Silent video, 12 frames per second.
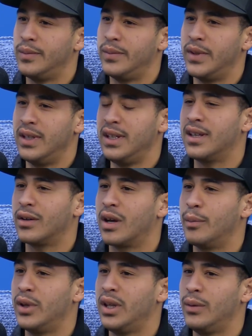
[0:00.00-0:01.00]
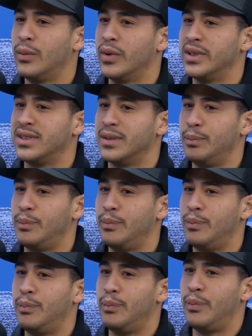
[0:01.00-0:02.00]
the detail company was a
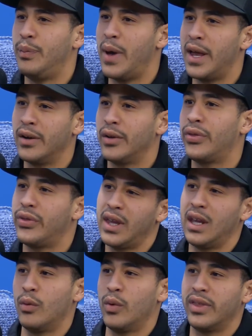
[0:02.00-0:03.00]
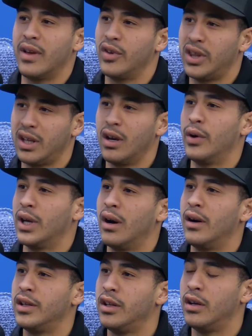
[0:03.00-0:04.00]
better thing with everything going
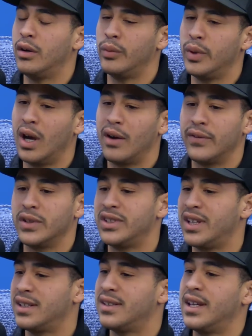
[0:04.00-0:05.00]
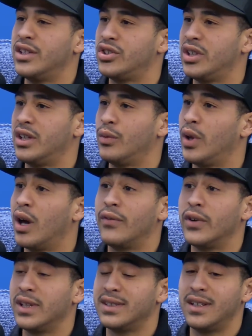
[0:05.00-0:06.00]
on. You know, we offer sanitation, we
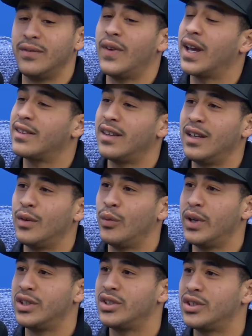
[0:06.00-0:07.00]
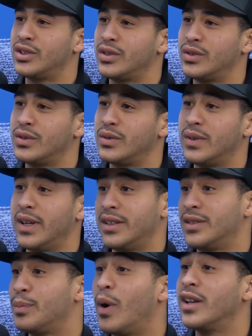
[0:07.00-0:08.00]
offer disinfectant, which
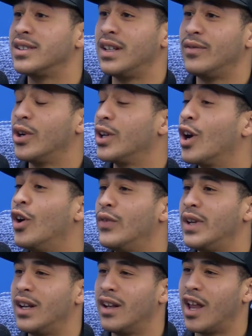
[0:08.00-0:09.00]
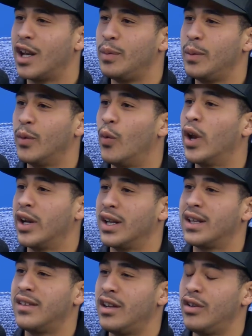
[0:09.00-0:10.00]
is positive during COVID, and a lot of people wanted yeah. to
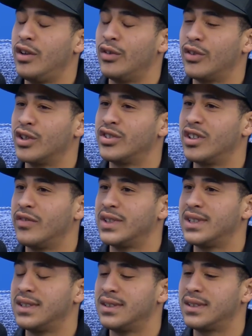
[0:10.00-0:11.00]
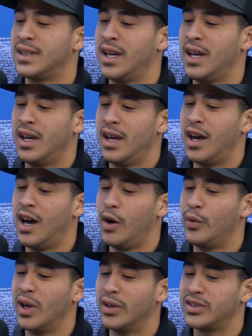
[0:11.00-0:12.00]
continue to use our services. Uh,
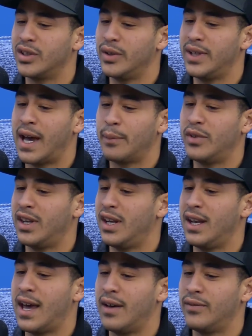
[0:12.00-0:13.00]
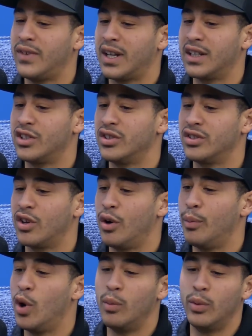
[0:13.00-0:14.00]
we also adapted and have technicians go
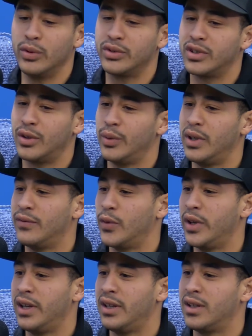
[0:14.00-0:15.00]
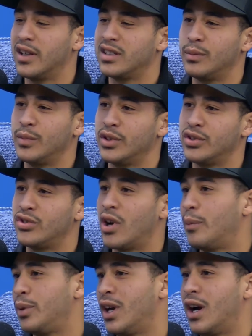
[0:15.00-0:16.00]
mobile, so we avoided customers
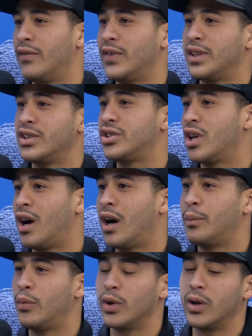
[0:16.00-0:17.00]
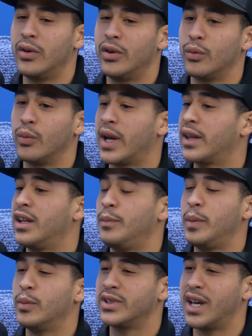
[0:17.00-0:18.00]
dropping off at the shop. We're going directly to
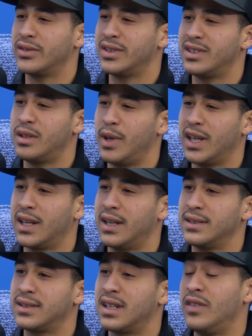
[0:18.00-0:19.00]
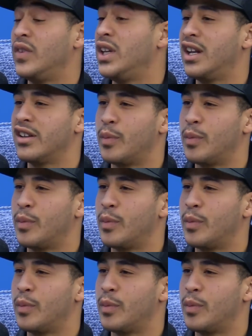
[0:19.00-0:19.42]
people's houses to make it as convenient as